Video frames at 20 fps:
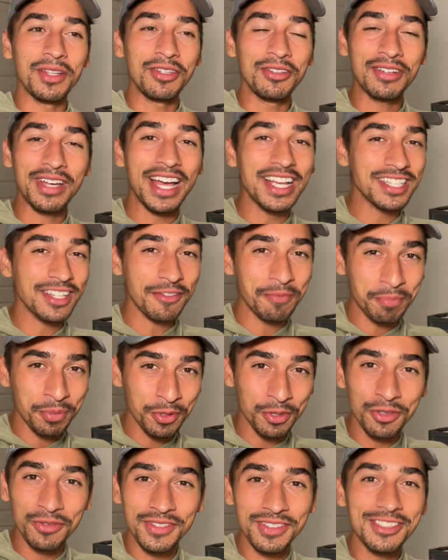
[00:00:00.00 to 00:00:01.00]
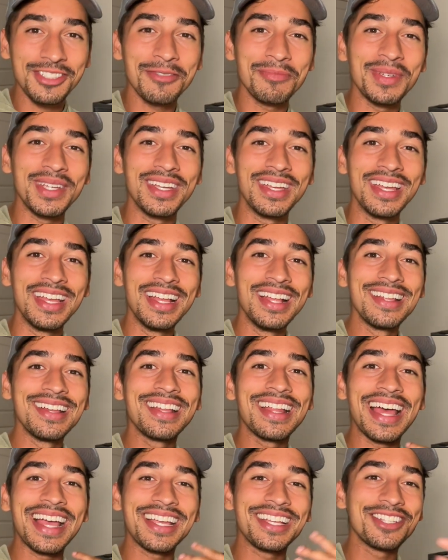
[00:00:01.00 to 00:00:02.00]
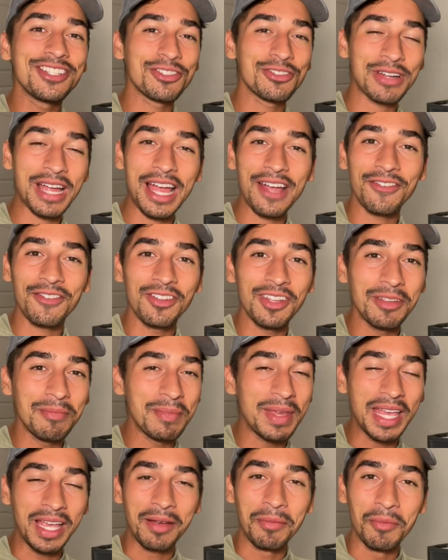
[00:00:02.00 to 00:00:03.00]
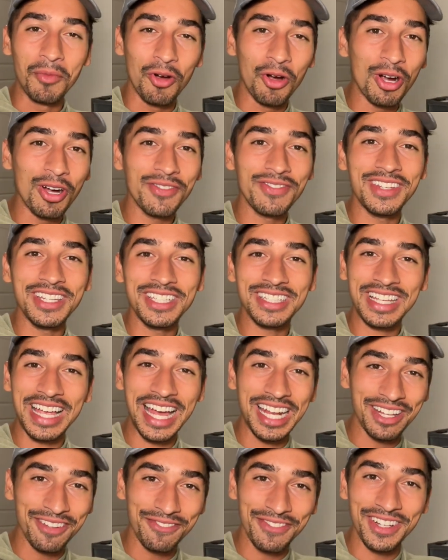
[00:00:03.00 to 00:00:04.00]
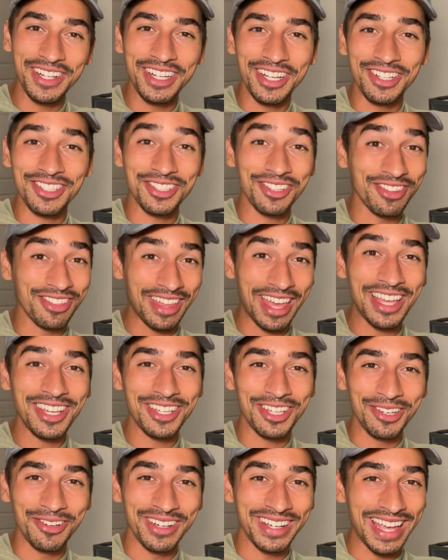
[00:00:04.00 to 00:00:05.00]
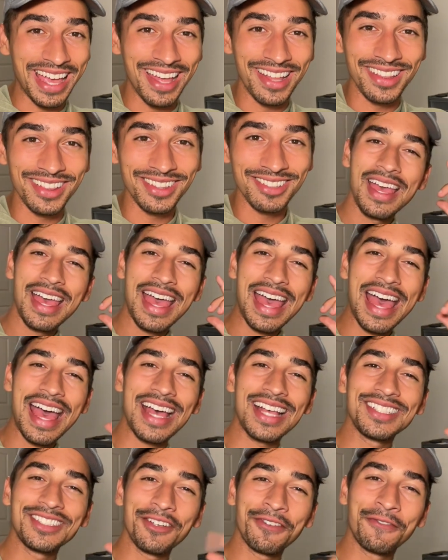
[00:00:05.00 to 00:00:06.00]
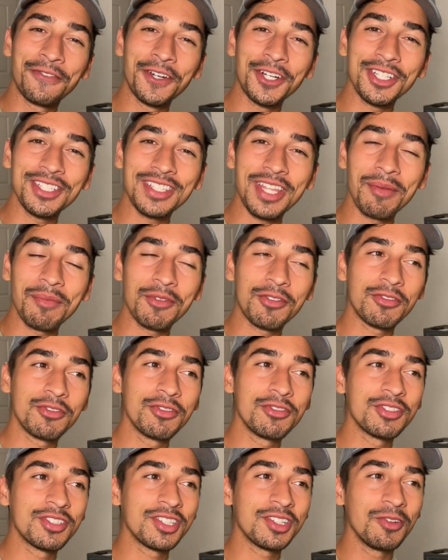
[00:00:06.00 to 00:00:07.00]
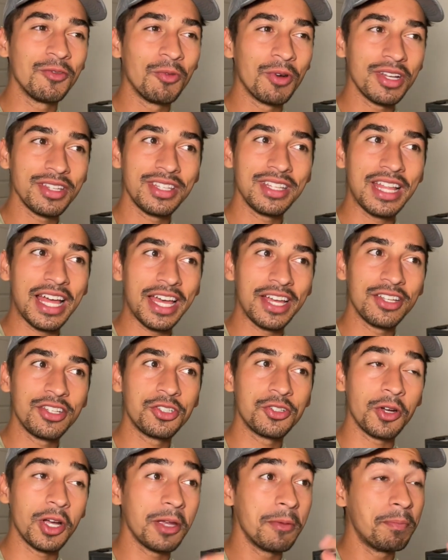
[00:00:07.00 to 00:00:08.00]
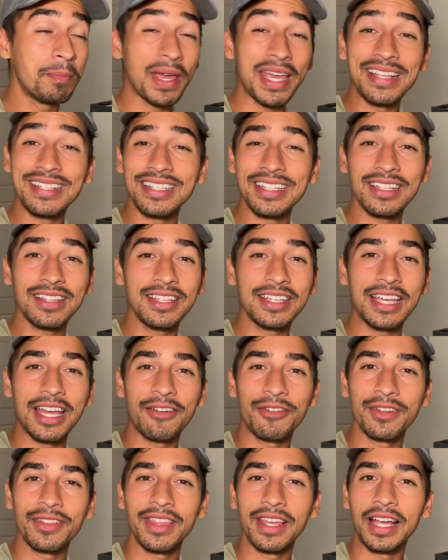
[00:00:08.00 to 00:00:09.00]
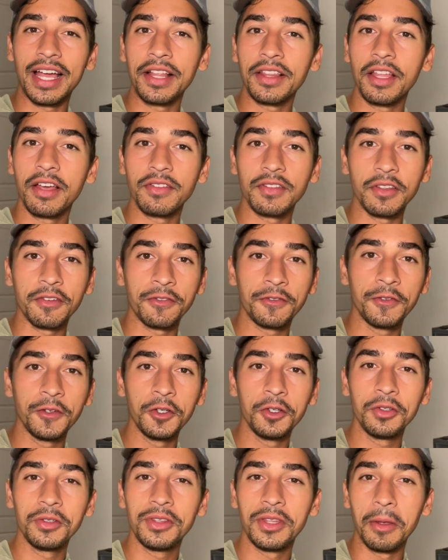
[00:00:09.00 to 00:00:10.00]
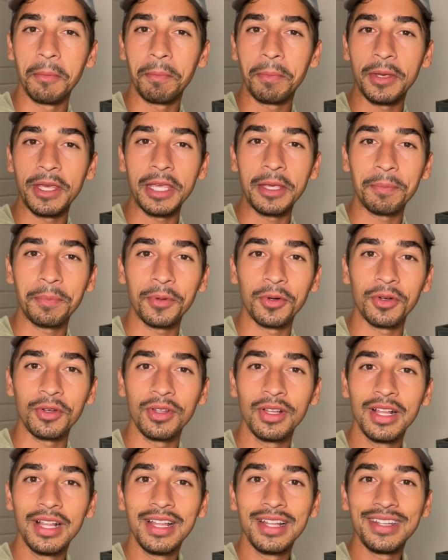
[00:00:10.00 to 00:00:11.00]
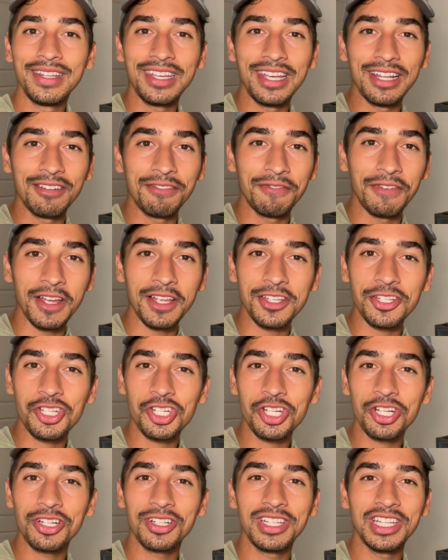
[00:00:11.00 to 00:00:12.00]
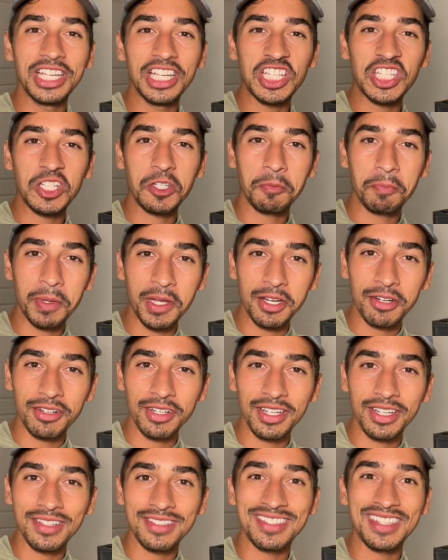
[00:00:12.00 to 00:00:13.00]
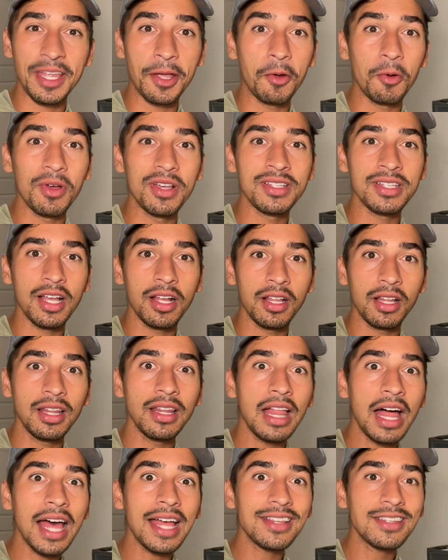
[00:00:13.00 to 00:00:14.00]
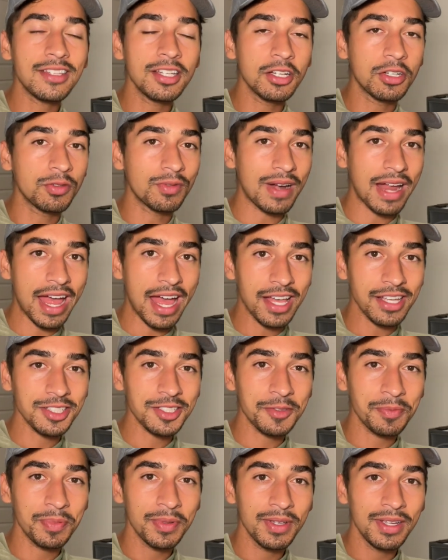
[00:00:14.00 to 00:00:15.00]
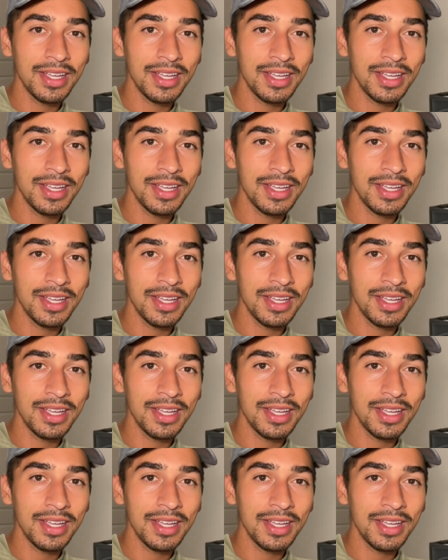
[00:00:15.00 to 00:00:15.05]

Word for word: you guys have proven to me that I can travel and make more of these kind of videos, so thank you again. As a first-time cruiser, what did I enjoy? Basically everything. I loved the food, the people, the adventure, the experience. There was a lot to grasp,